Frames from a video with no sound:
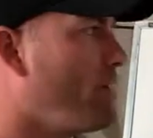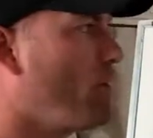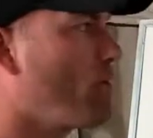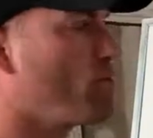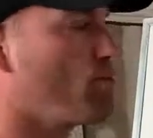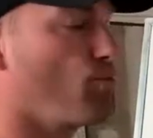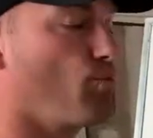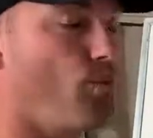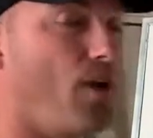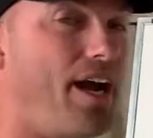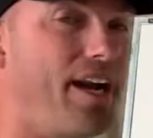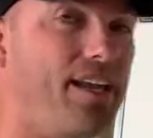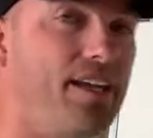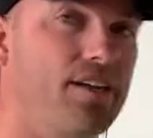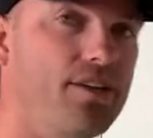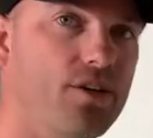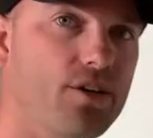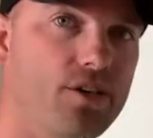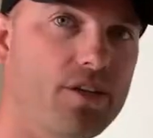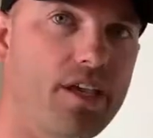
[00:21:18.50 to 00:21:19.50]
goes right
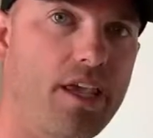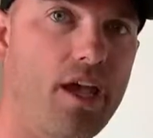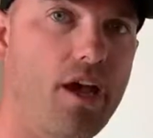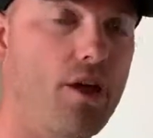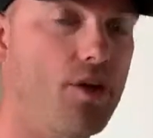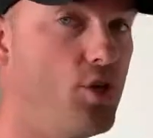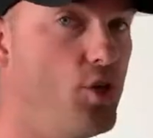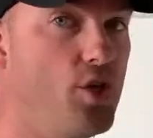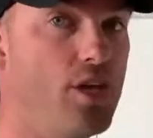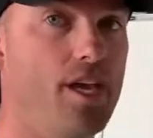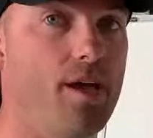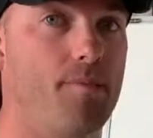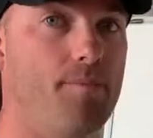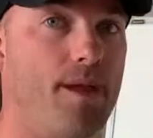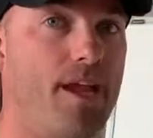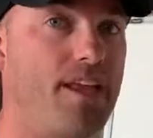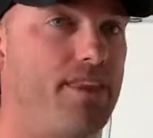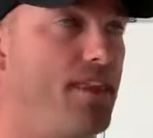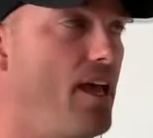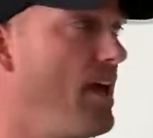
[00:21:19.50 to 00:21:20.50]
into your account. You get
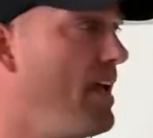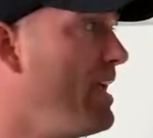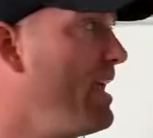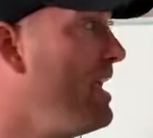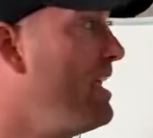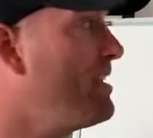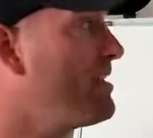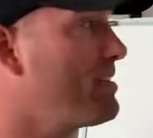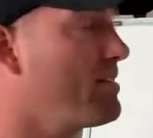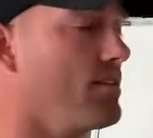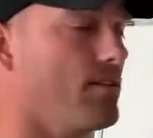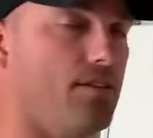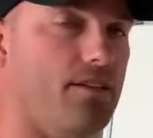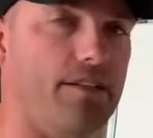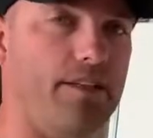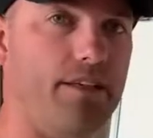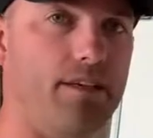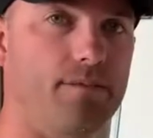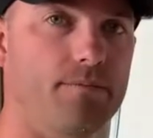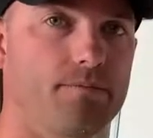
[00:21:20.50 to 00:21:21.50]
paid that
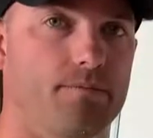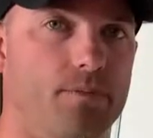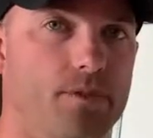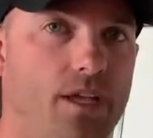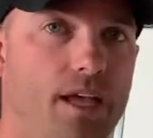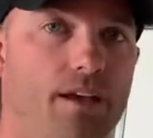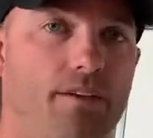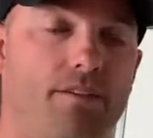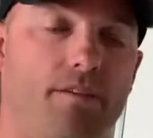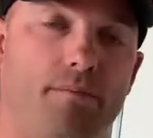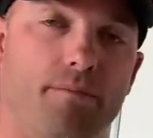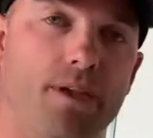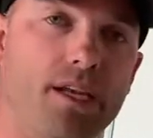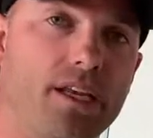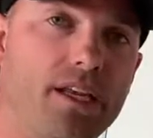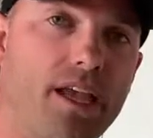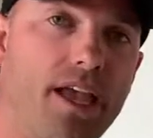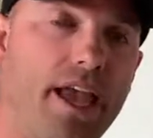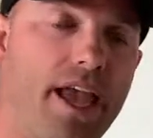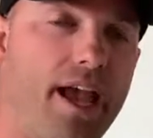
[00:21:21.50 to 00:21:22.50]
instantly. You have
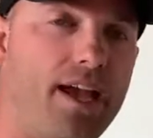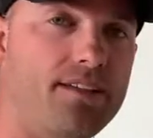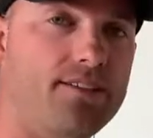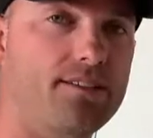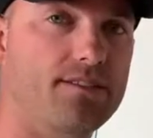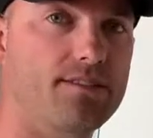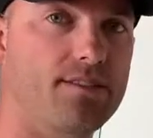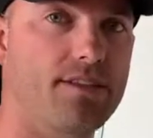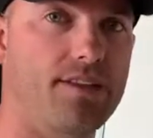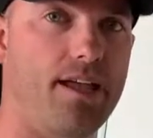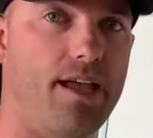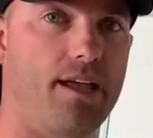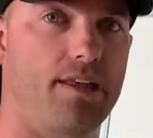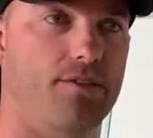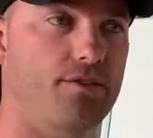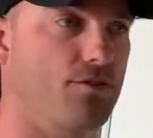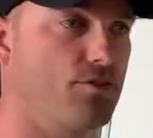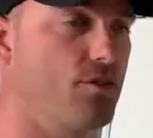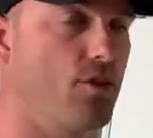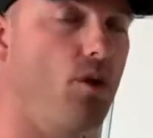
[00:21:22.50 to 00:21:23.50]
immediate access to that.
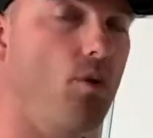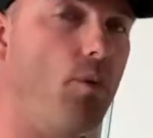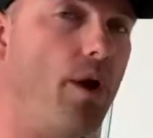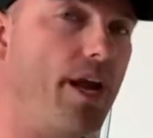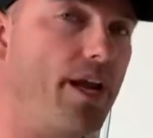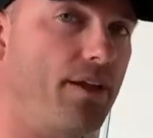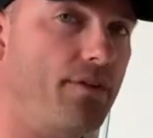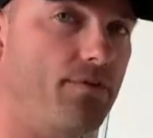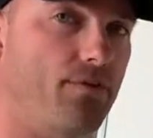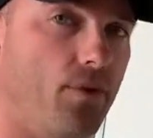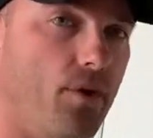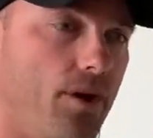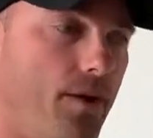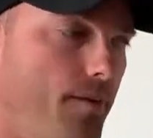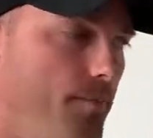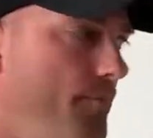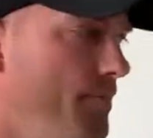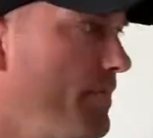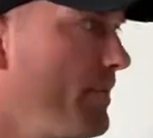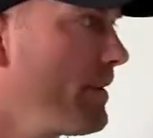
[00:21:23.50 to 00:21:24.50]
There's no waiting for it.
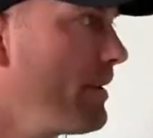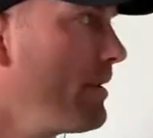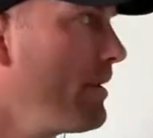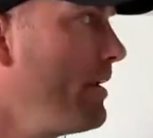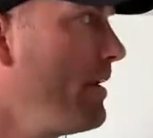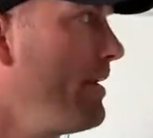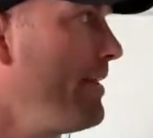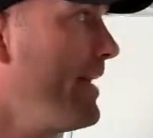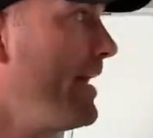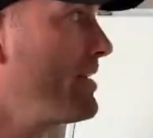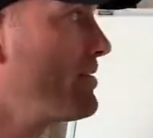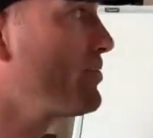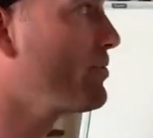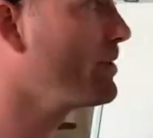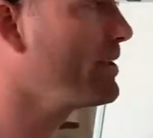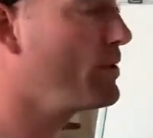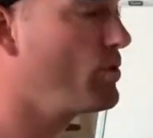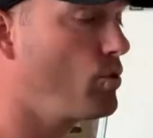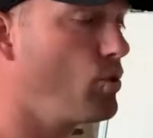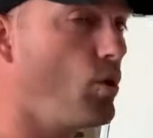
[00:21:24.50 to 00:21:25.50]
That's
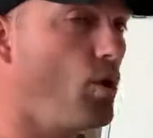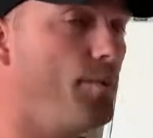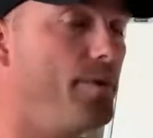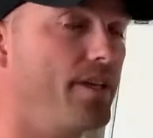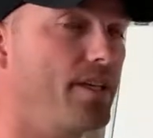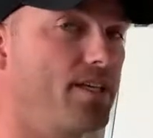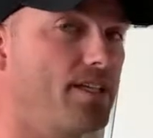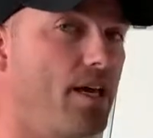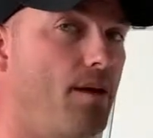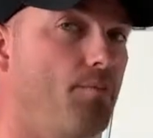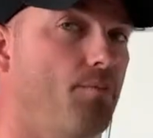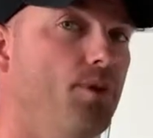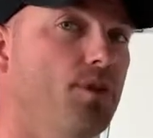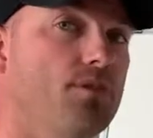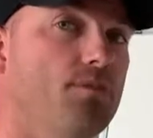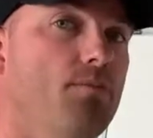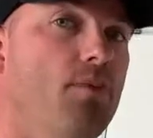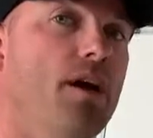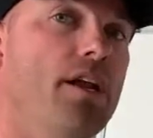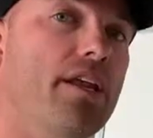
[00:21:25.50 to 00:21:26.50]
really cool because that
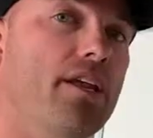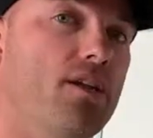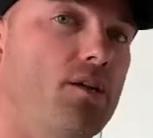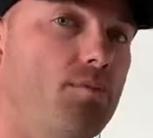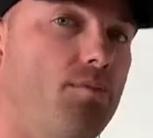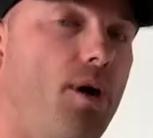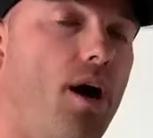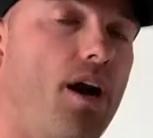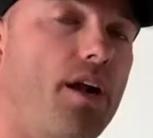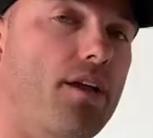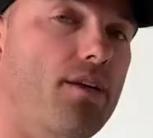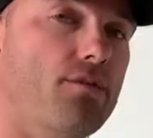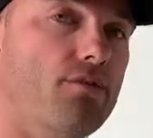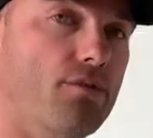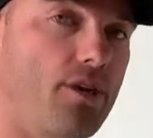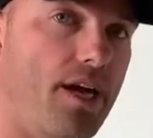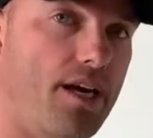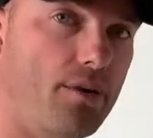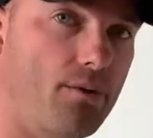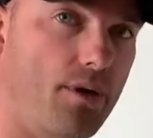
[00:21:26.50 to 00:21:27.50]
puts money in your pocket
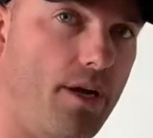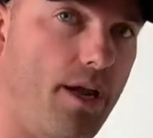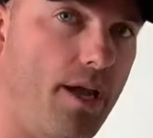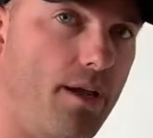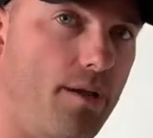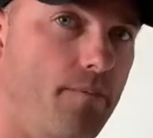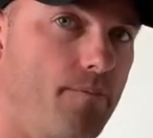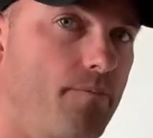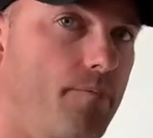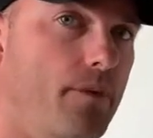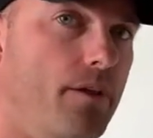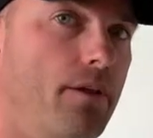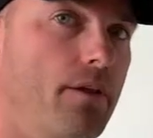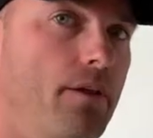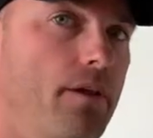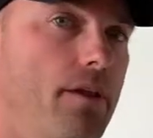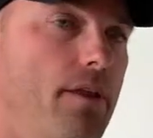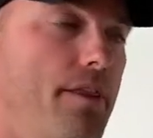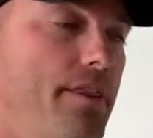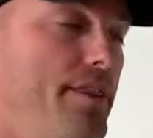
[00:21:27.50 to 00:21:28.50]
right away.
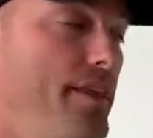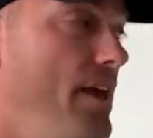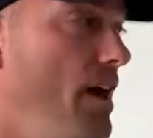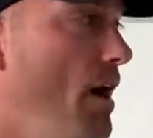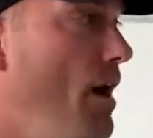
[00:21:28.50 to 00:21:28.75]
The